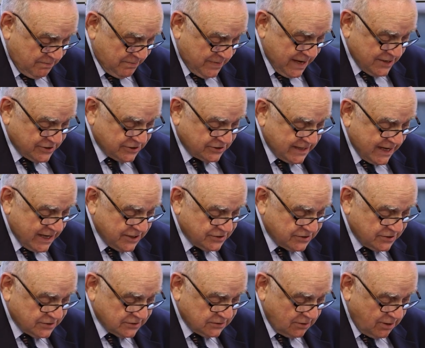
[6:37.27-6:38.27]
My
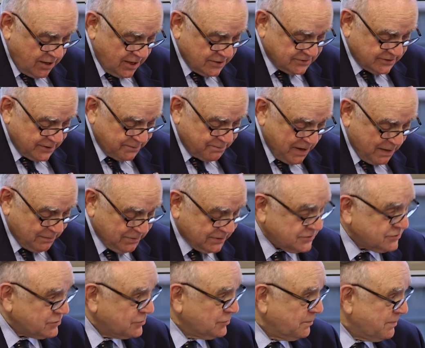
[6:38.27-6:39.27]
education is largely
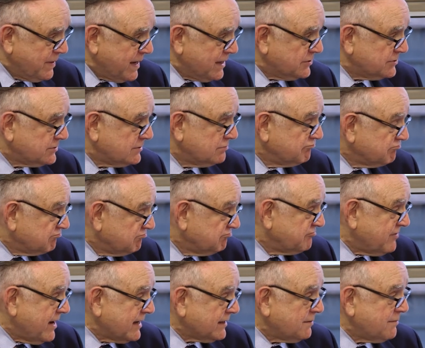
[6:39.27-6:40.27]
public school based.
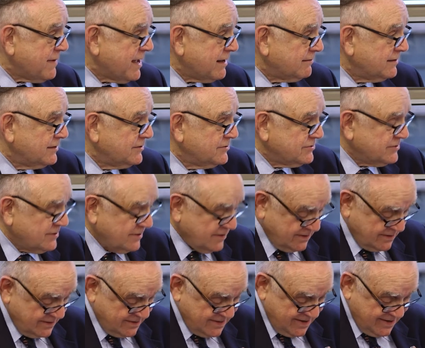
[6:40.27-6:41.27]
The fact of the matter is,
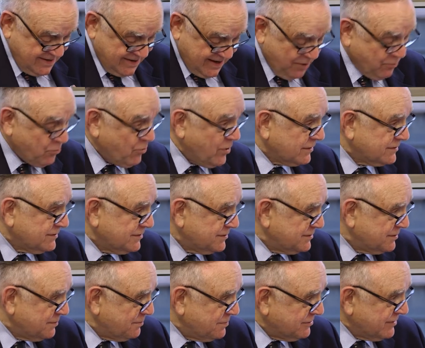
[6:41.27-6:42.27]
uh, I walked
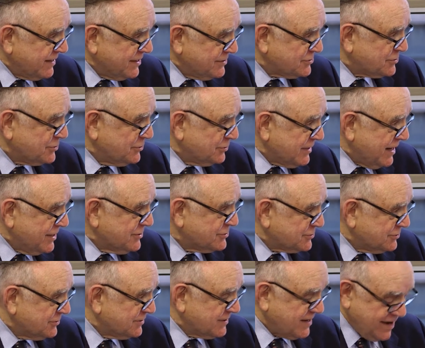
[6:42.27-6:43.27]
grade school, high
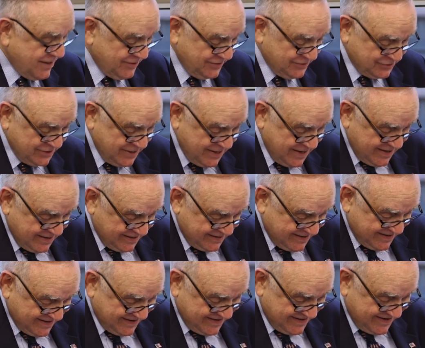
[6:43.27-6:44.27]
school, and college.
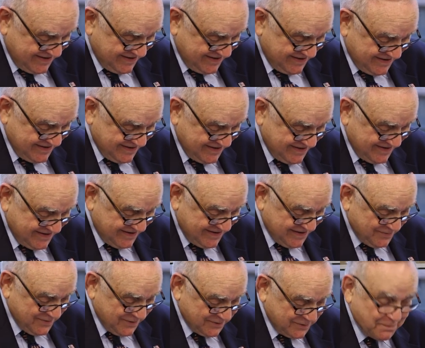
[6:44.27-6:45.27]
Okay, uh,
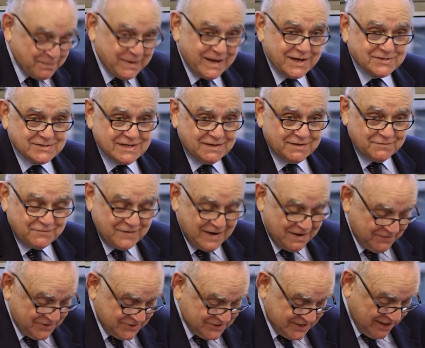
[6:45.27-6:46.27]
I went to
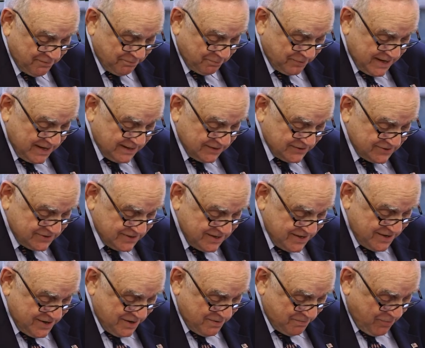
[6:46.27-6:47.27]
PS75 in South Bronx,
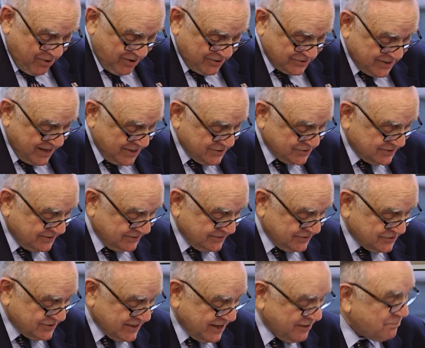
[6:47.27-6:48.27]
Morris High School in
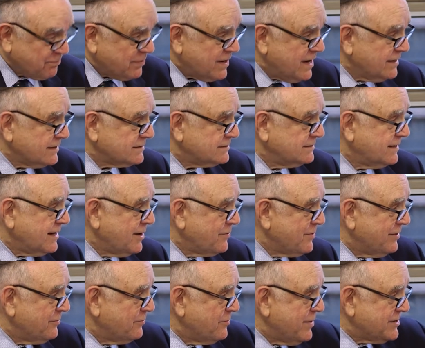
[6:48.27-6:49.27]
the South Bronx, and then I
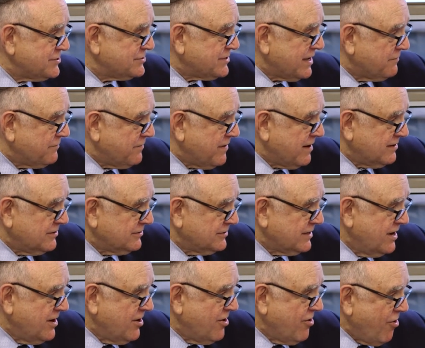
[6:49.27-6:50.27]
went west. I
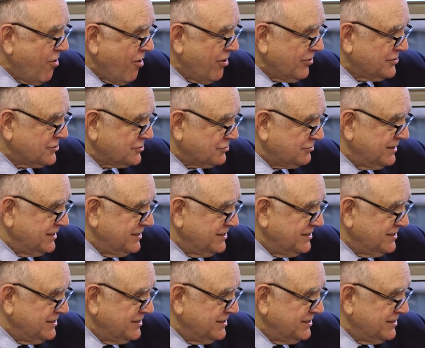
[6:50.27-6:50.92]
followed Horace